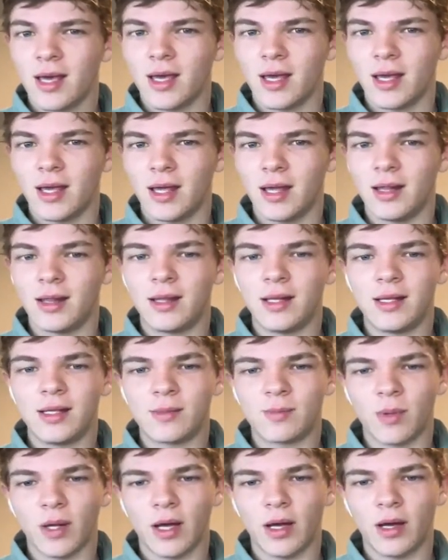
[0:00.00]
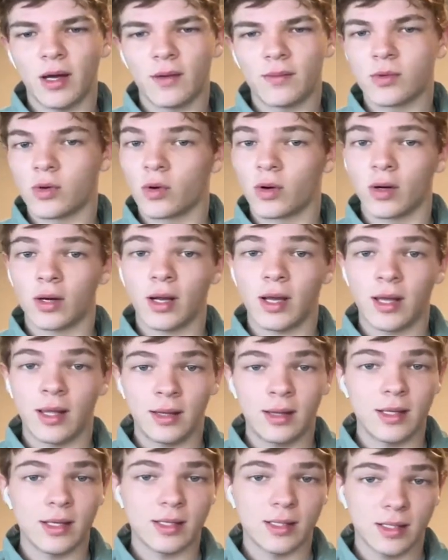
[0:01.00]
in these playoffs or in
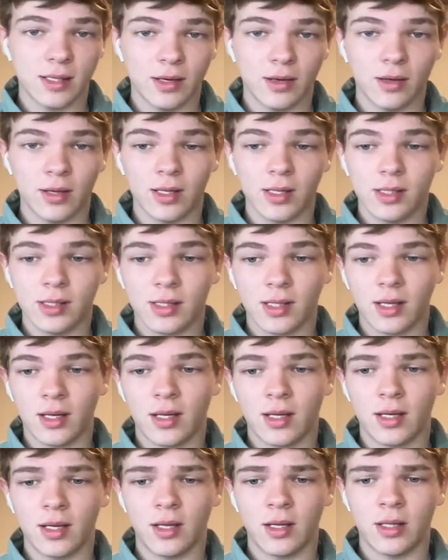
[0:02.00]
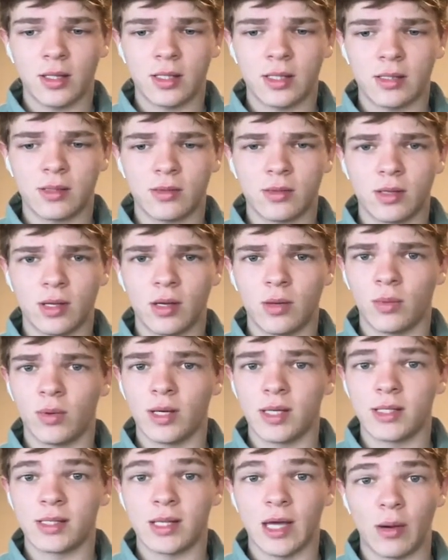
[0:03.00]
this series. Uh, it's it
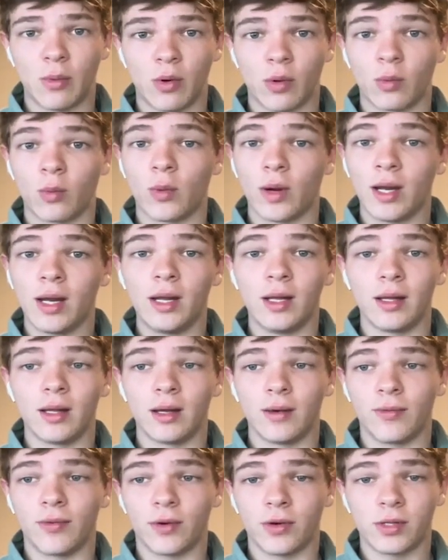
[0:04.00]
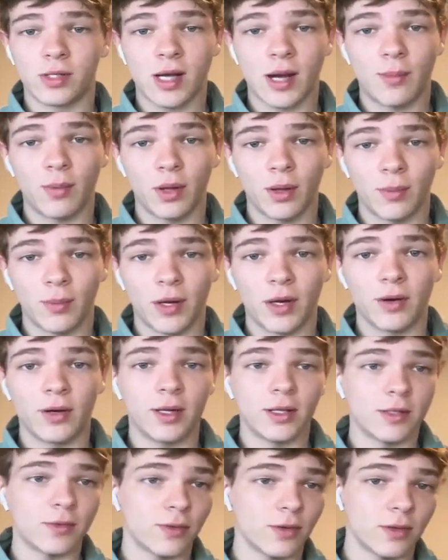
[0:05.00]
was they were winning the first couple of
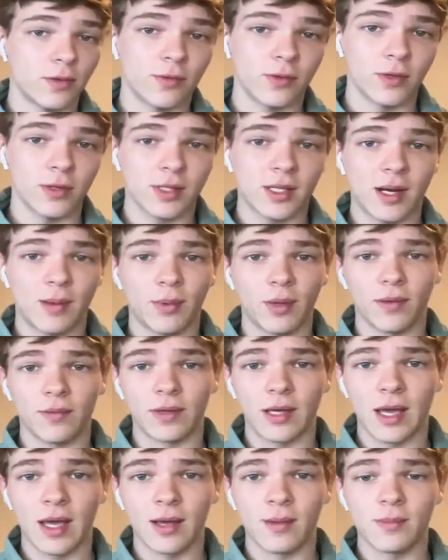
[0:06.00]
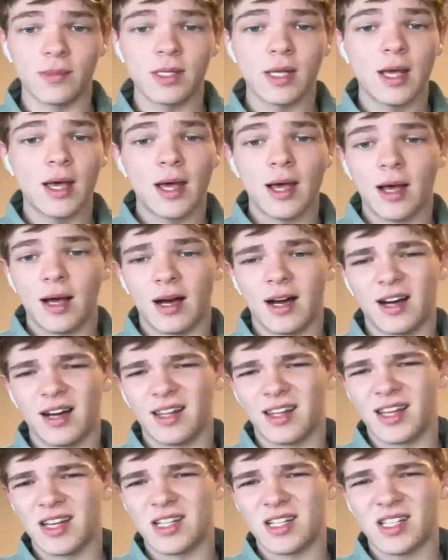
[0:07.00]
periods for the first couple of games. Uh,
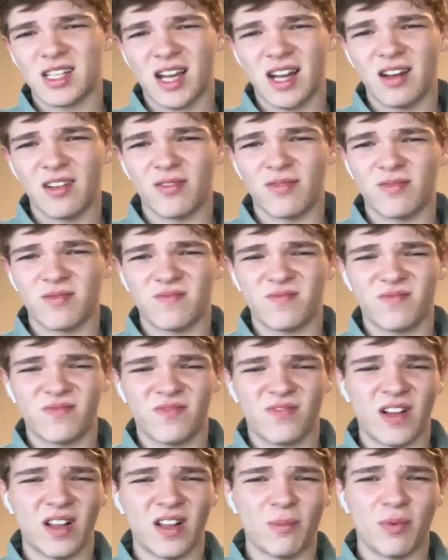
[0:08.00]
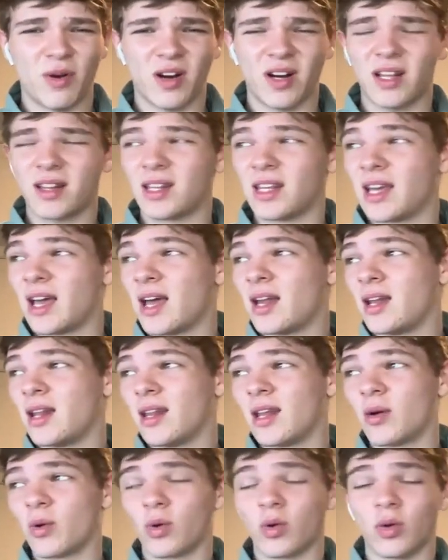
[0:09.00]
they just kind of fell apart at the end and they were